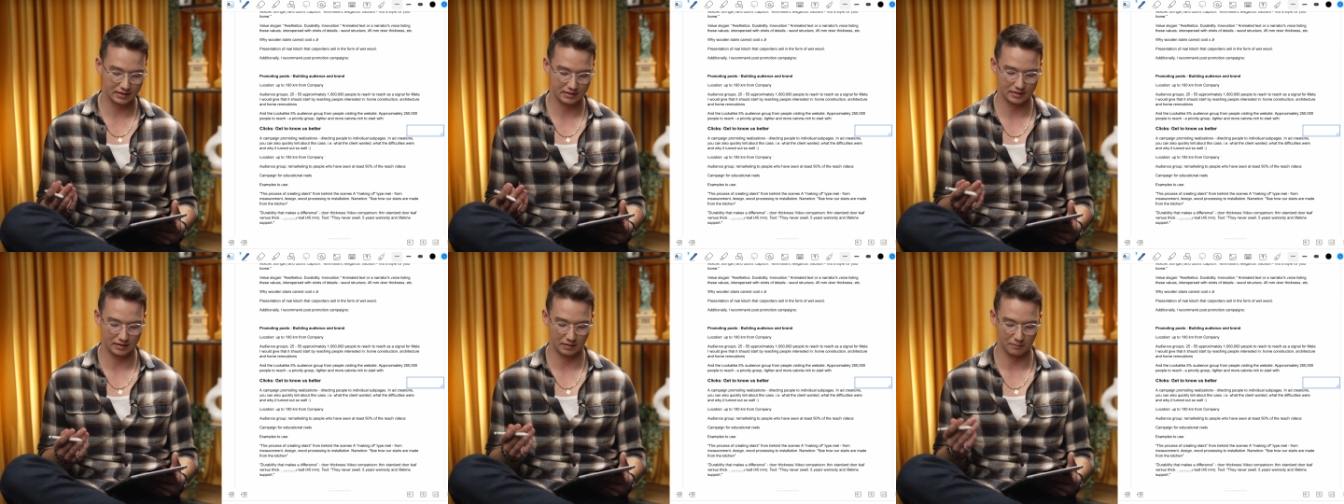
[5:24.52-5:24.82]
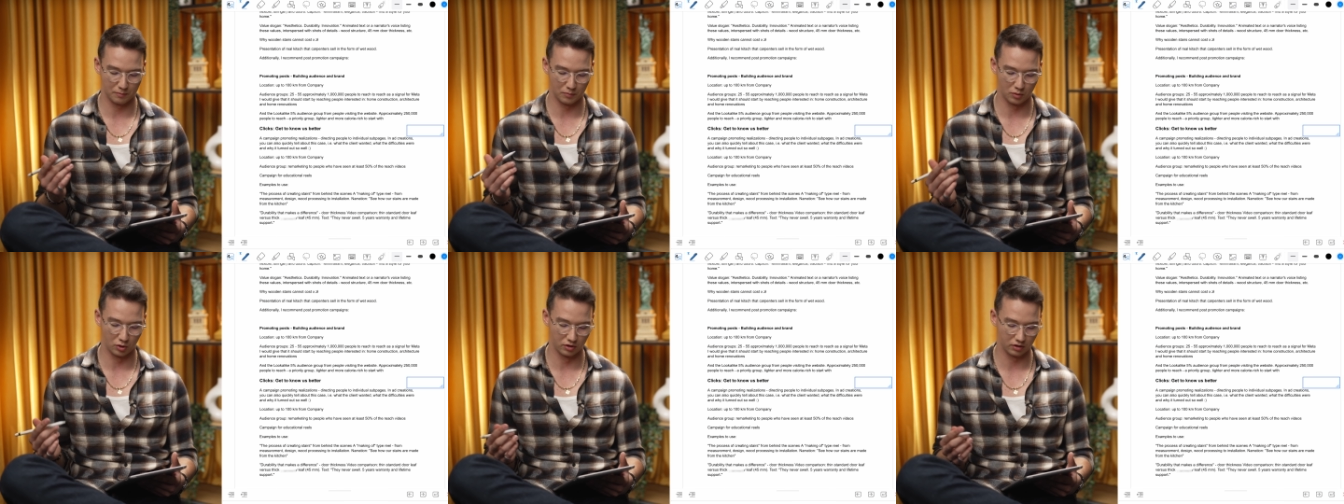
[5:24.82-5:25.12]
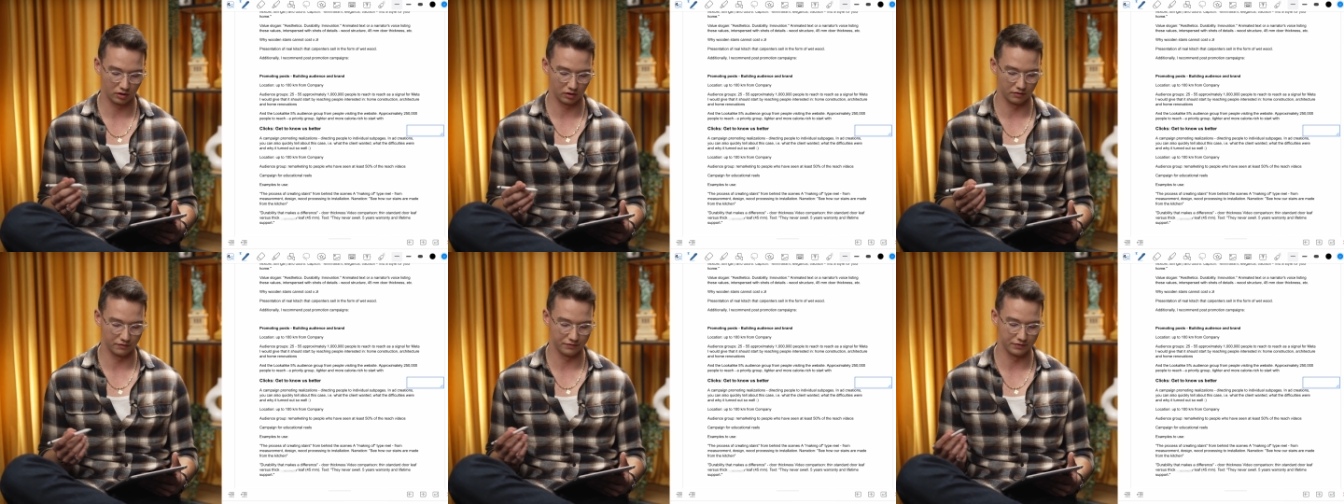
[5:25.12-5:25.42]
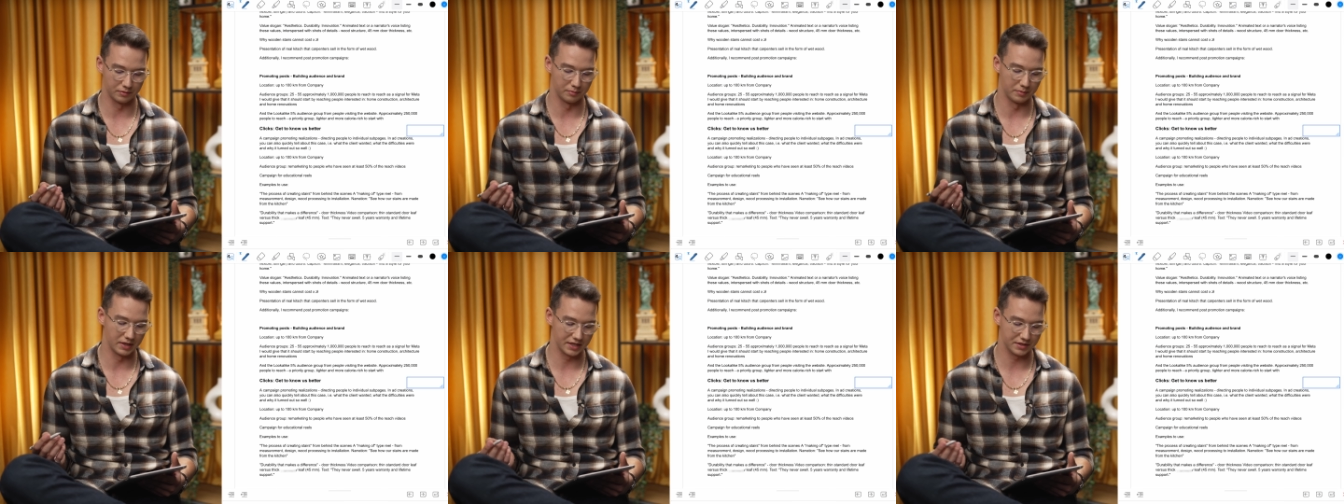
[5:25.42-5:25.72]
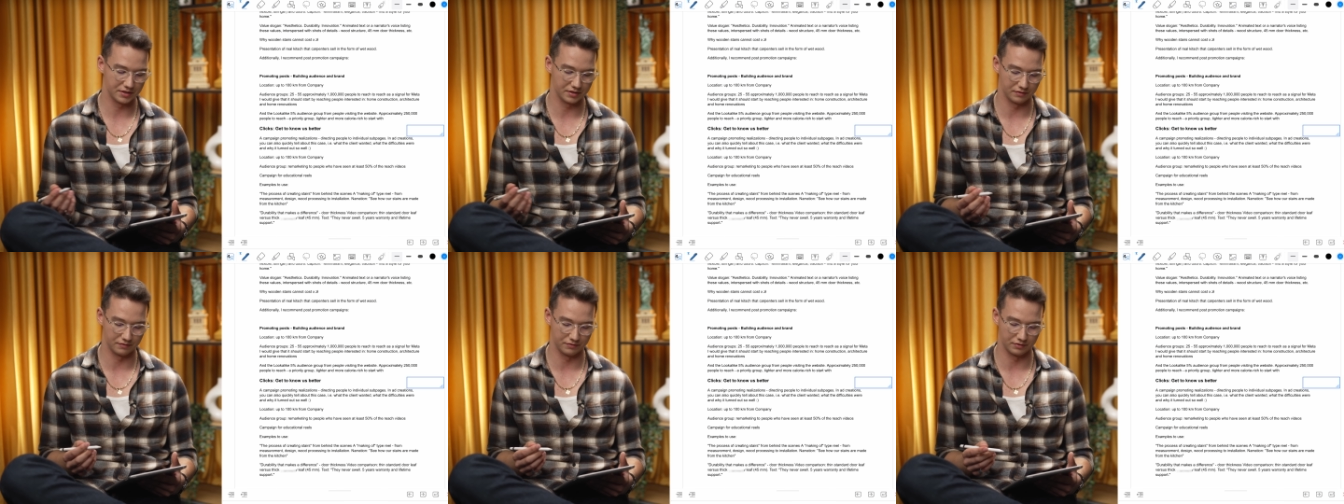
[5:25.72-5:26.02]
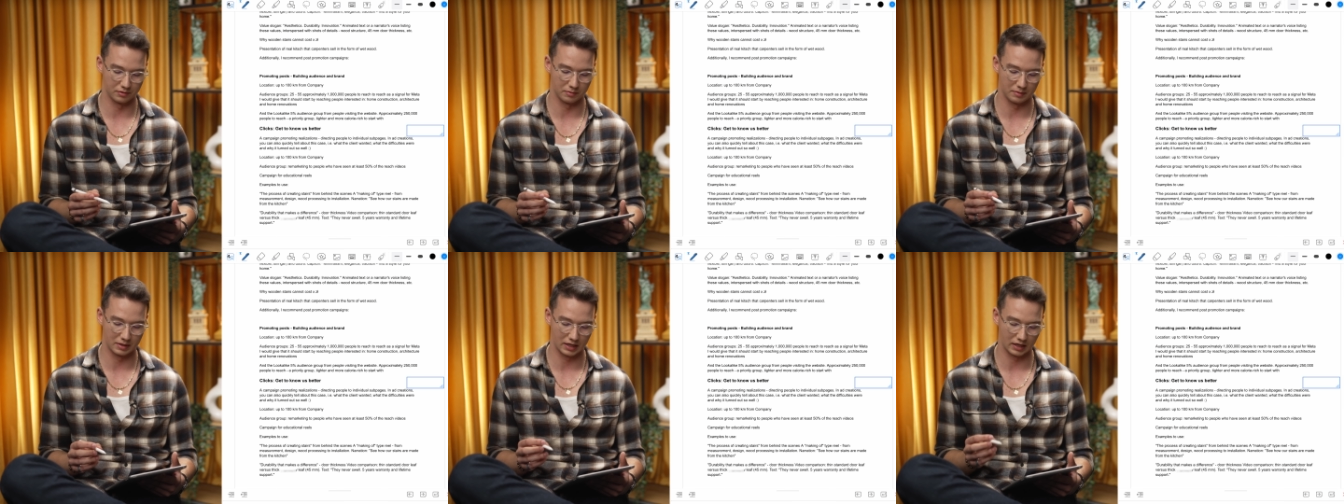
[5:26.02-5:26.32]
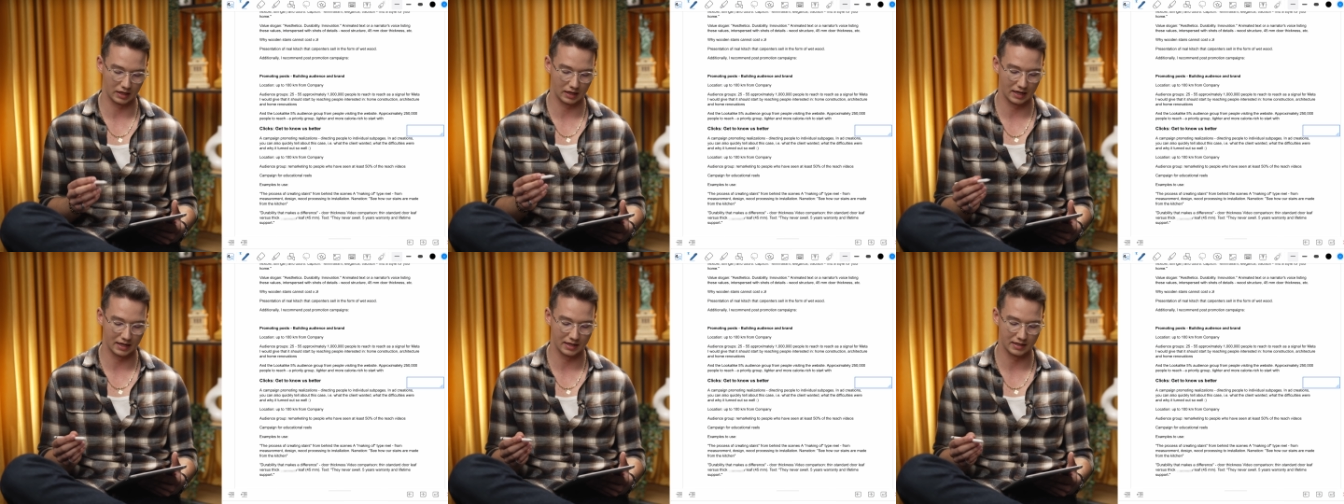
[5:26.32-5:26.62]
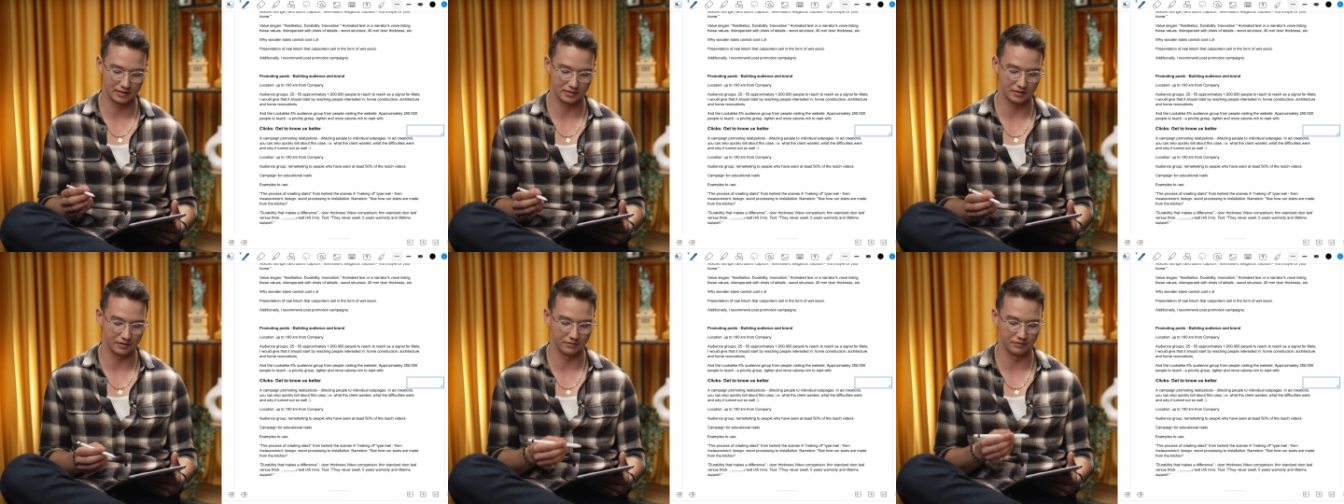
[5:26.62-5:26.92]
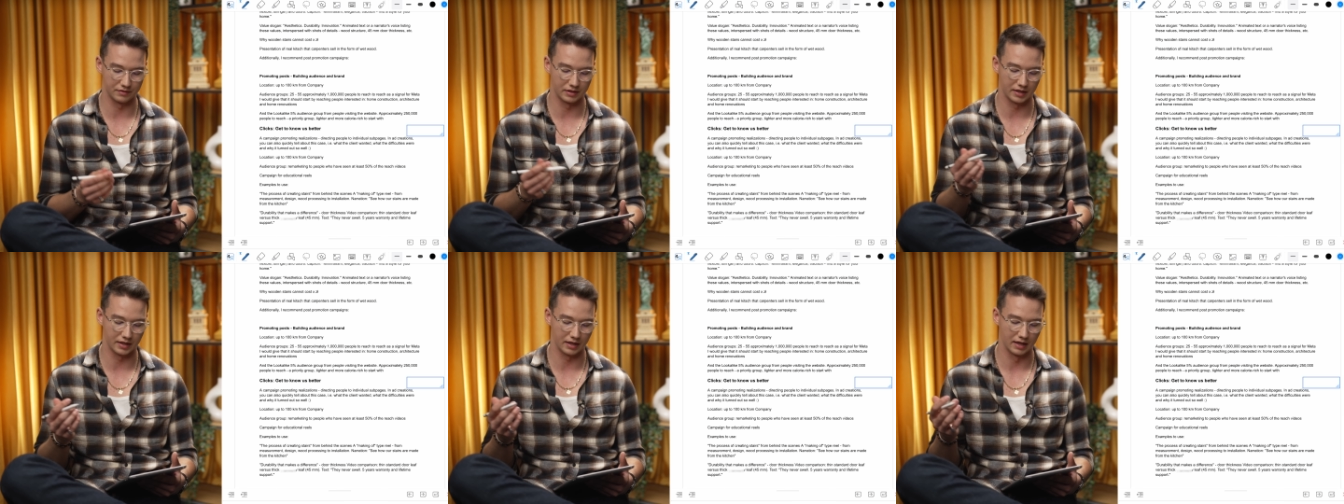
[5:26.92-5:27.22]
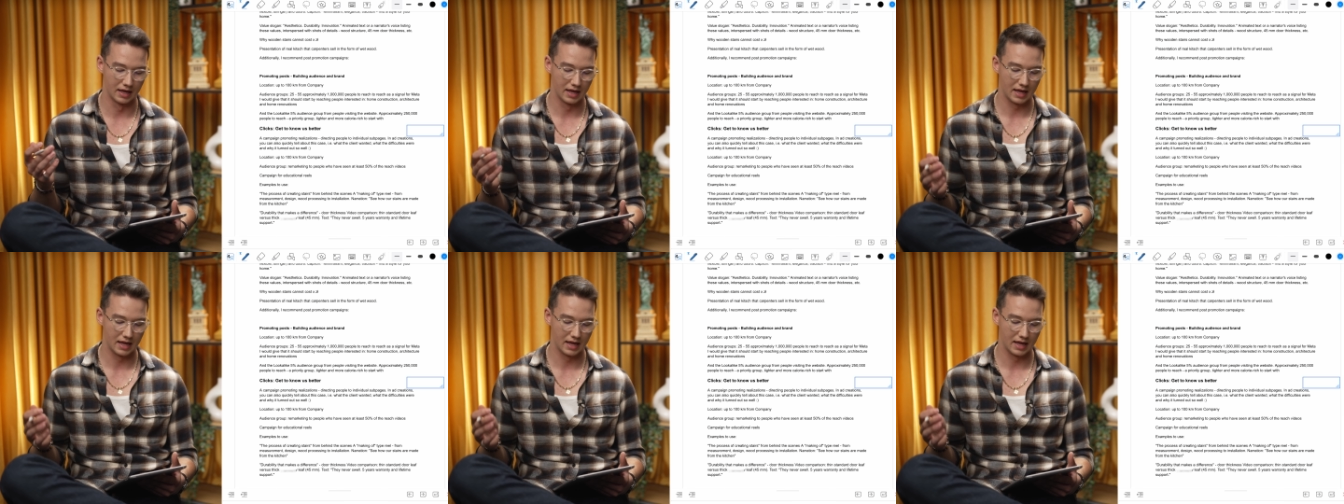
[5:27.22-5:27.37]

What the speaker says: some more confirmation from our clients if they